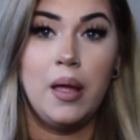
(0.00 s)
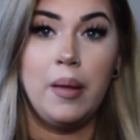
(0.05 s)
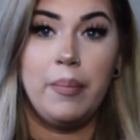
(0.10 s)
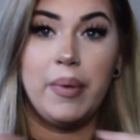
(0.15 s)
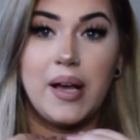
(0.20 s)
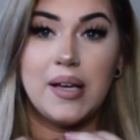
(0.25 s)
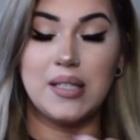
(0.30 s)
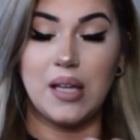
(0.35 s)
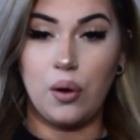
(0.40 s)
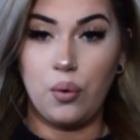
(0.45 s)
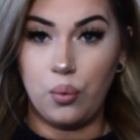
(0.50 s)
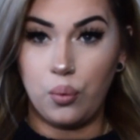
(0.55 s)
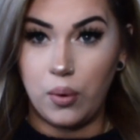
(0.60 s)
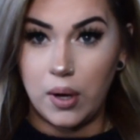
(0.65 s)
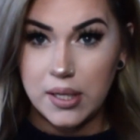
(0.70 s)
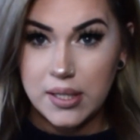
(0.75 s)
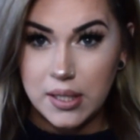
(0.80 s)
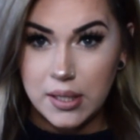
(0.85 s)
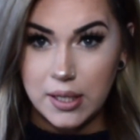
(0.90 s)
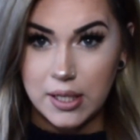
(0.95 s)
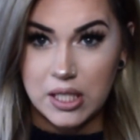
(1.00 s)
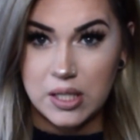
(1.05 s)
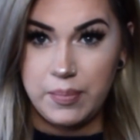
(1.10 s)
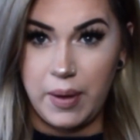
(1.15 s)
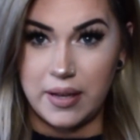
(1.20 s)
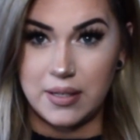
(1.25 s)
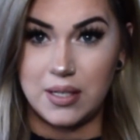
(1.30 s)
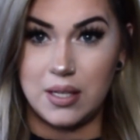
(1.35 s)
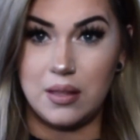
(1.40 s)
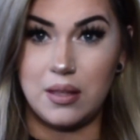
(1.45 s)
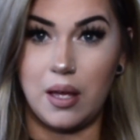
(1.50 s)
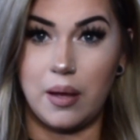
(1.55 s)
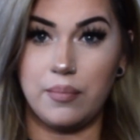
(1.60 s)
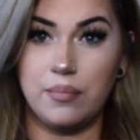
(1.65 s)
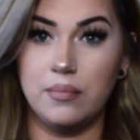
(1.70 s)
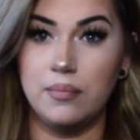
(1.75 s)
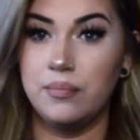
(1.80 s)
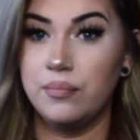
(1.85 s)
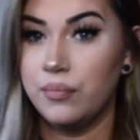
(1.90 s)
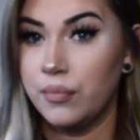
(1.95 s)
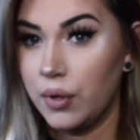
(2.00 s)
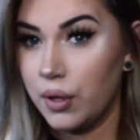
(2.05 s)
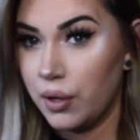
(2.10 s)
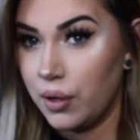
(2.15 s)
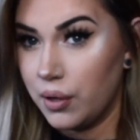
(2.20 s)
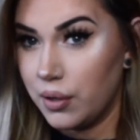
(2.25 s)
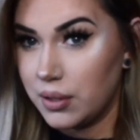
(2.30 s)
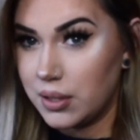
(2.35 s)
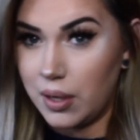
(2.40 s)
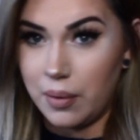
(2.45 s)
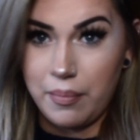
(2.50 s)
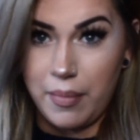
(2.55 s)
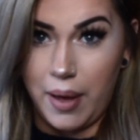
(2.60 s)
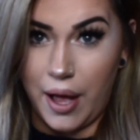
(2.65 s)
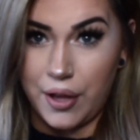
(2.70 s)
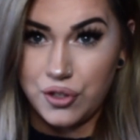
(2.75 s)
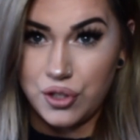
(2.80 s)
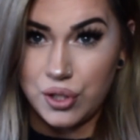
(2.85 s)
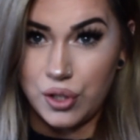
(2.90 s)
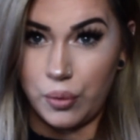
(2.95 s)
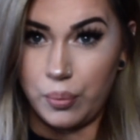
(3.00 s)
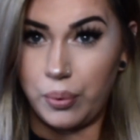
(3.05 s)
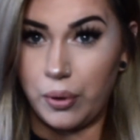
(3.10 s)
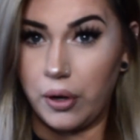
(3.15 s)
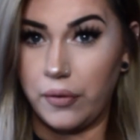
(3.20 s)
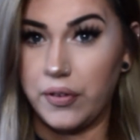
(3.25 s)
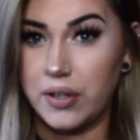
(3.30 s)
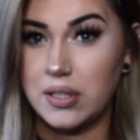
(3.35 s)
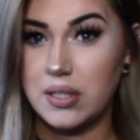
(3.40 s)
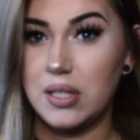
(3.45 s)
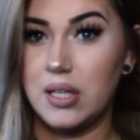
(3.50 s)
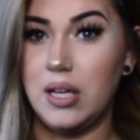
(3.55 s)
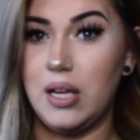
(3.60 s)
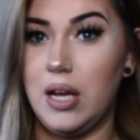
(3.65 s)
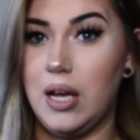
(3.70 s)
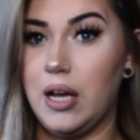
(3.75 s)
because I wasn't expecting them to match so perfectly.